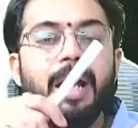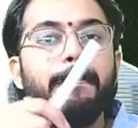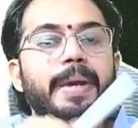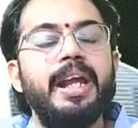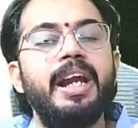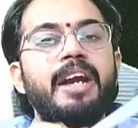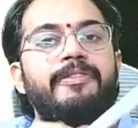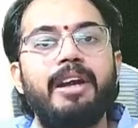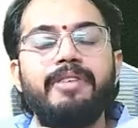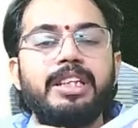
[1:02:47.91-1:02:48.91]
Period for
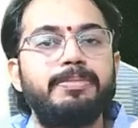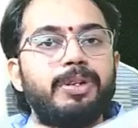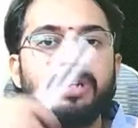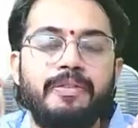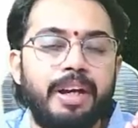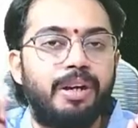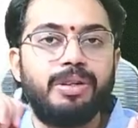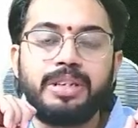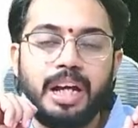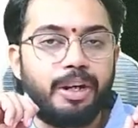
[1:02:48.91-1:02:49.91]
which books of accounts are to